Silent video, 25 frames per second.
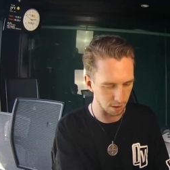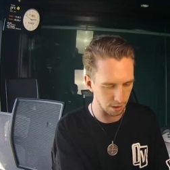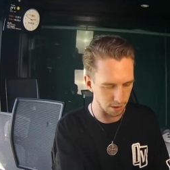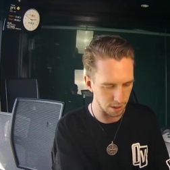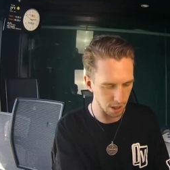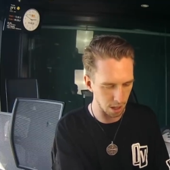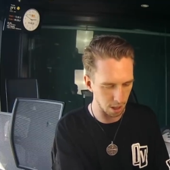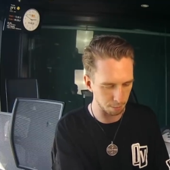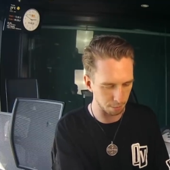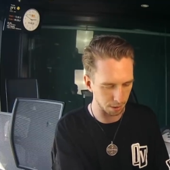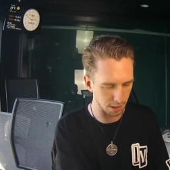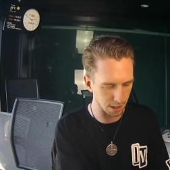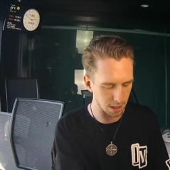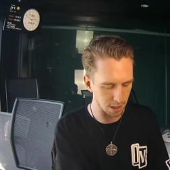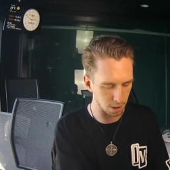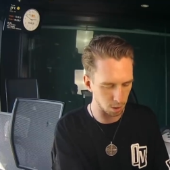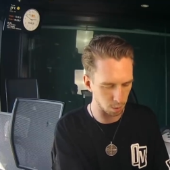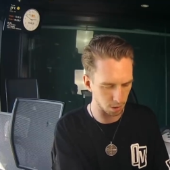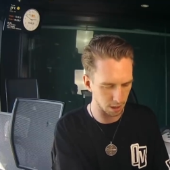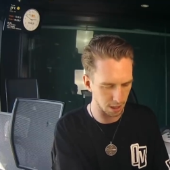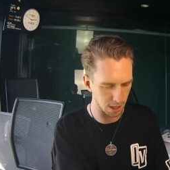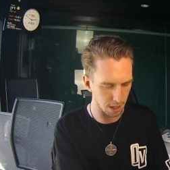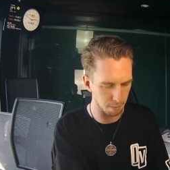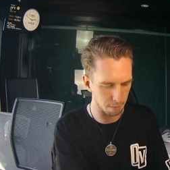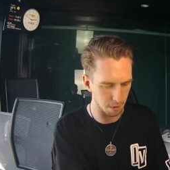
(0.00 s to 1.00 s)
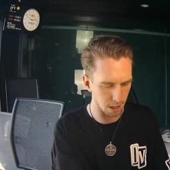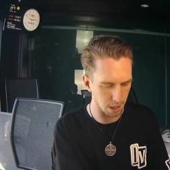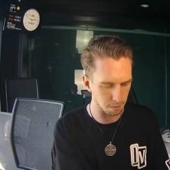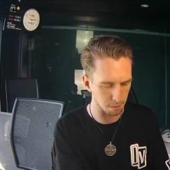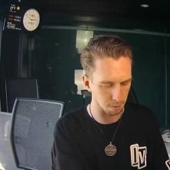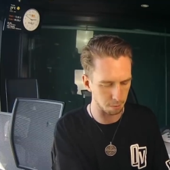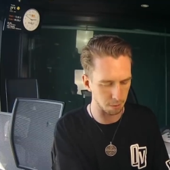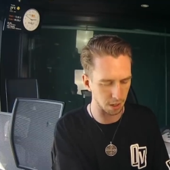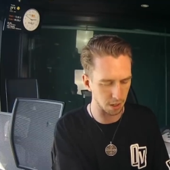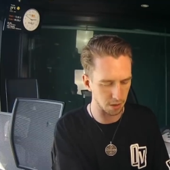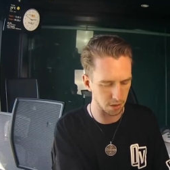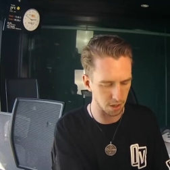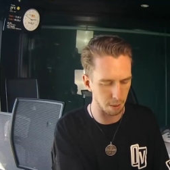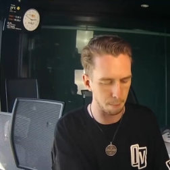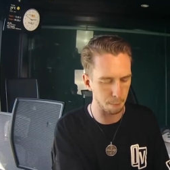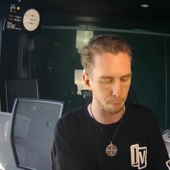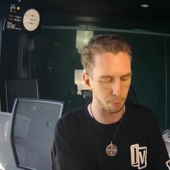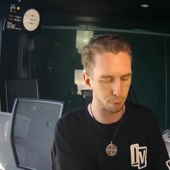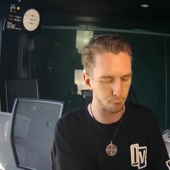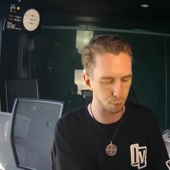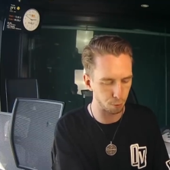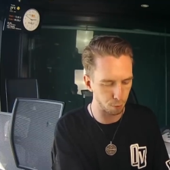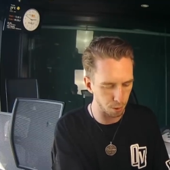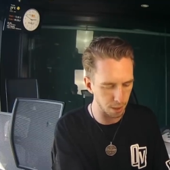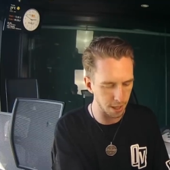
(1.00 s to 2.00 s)
dumb kids with their memes because I'm
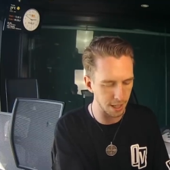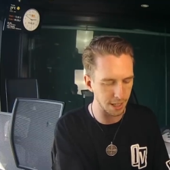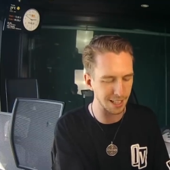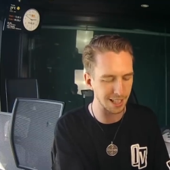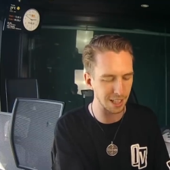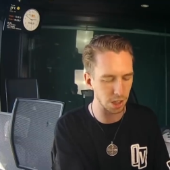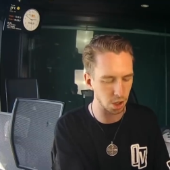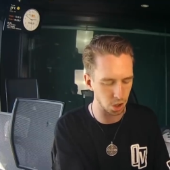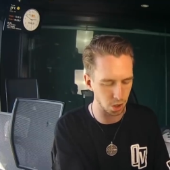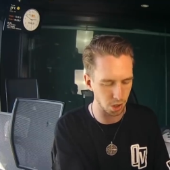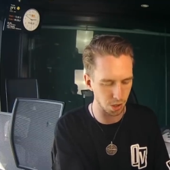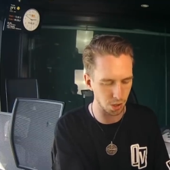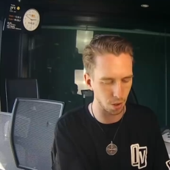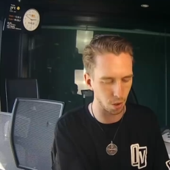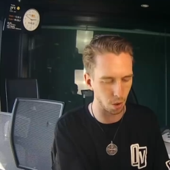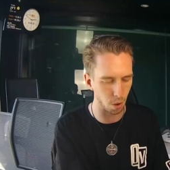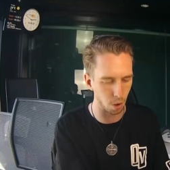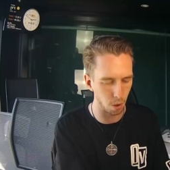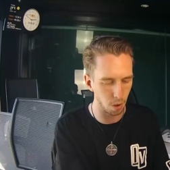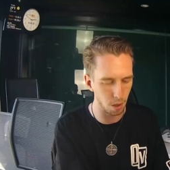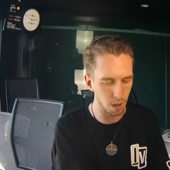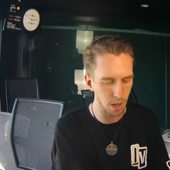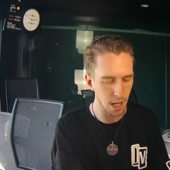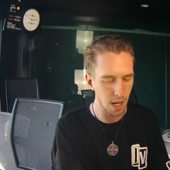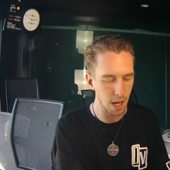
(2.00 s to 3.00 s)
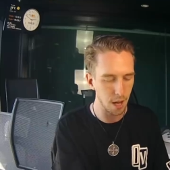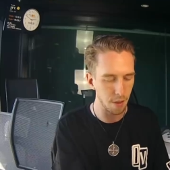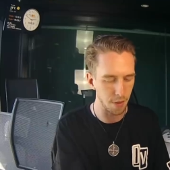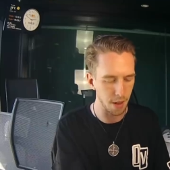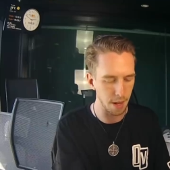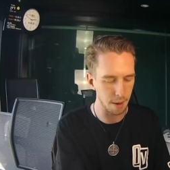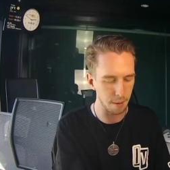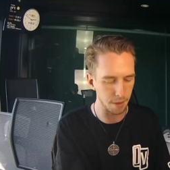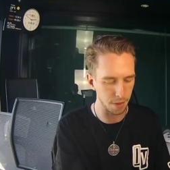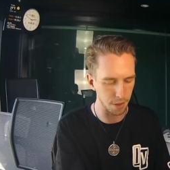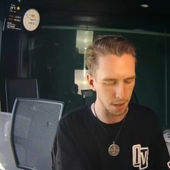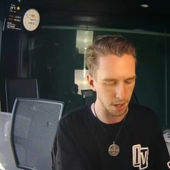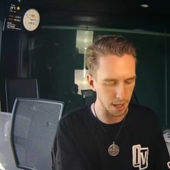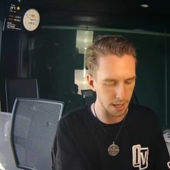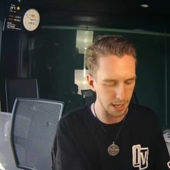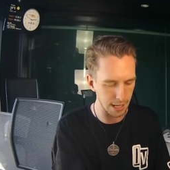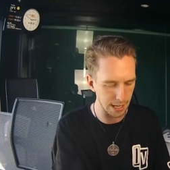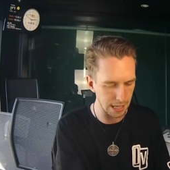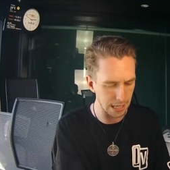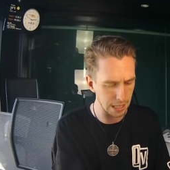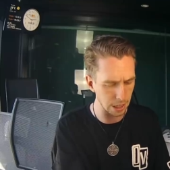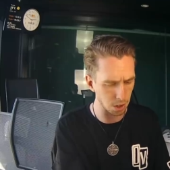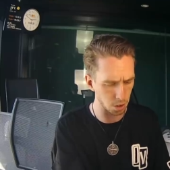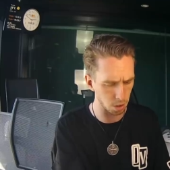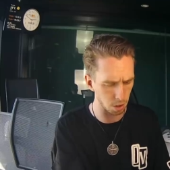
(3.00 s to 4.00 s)
pretty sure that the
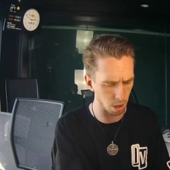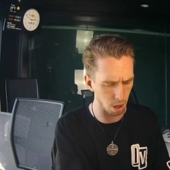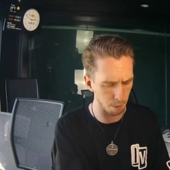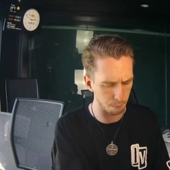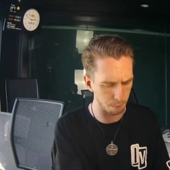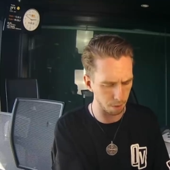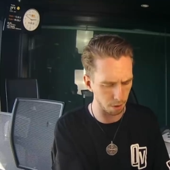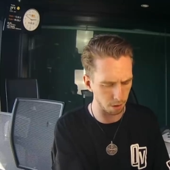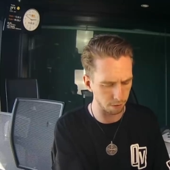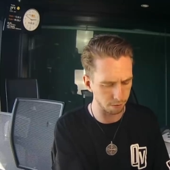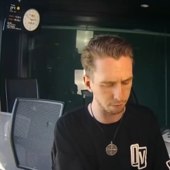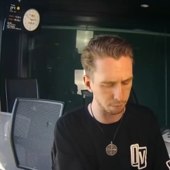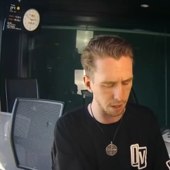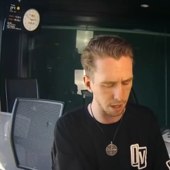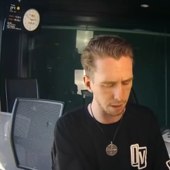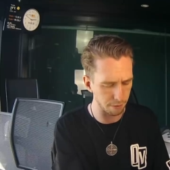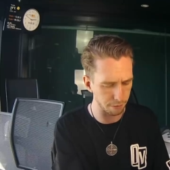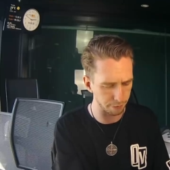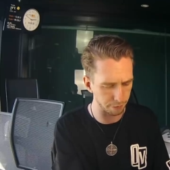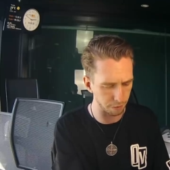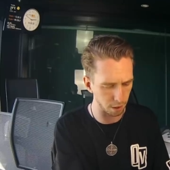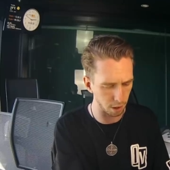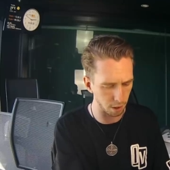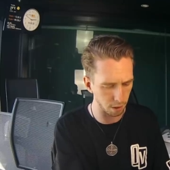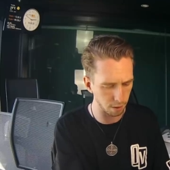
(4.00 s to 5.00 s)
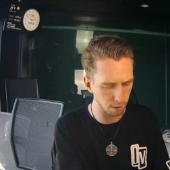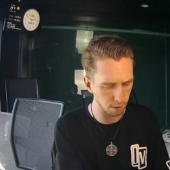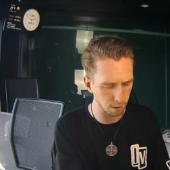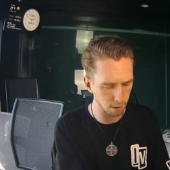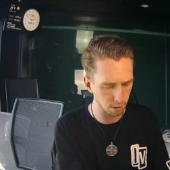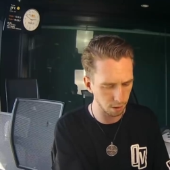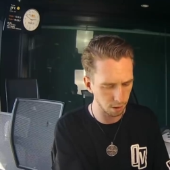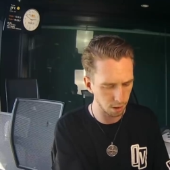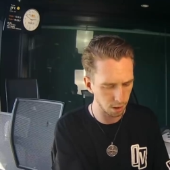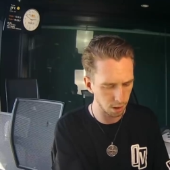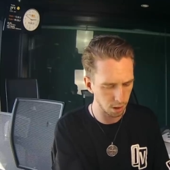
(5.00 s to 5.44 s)
airdrop of my phone.